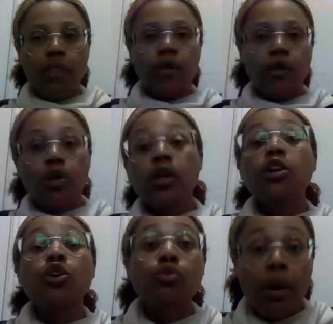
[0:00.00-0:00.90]
You'll hear the
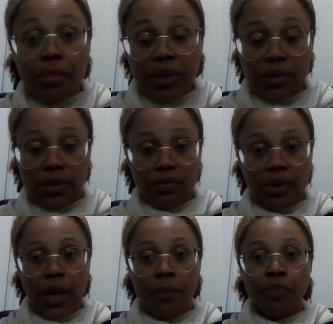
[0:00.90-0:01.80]
grumbles,
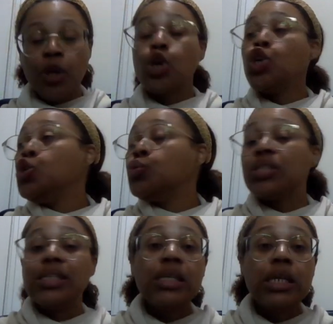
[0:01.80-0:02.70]
right? You
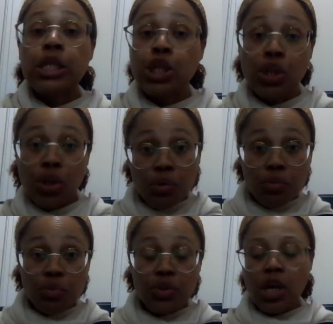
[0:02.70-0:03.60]
see it in the
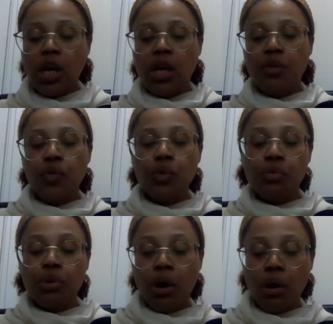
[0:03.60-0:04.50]
news. If you
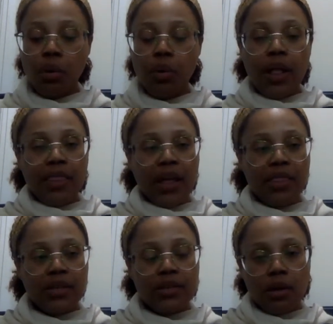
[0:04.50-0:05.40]
know that
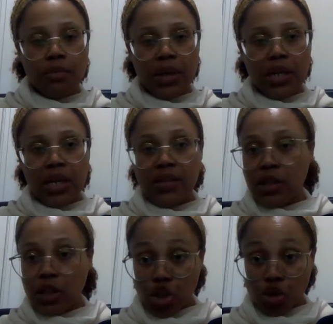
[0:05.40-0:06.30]
this company is in
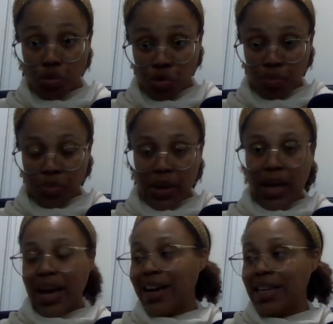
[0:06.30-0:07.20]
this group,
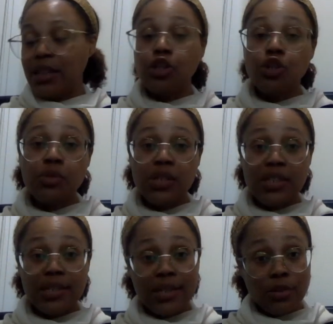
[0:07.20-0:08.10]
and in the news it
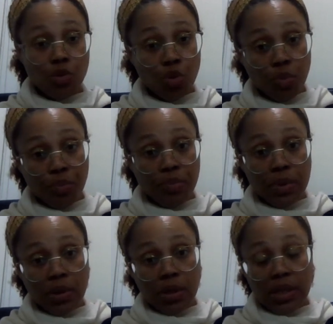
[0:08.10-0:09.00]
says this group
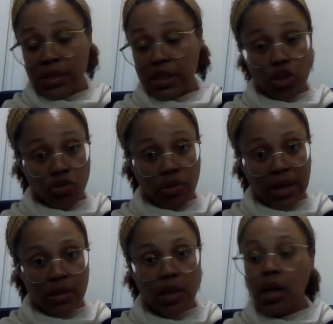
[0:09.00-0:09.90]
is in
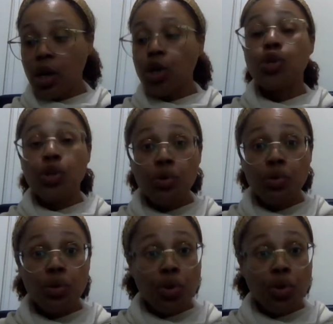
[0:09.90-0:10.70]
distress, you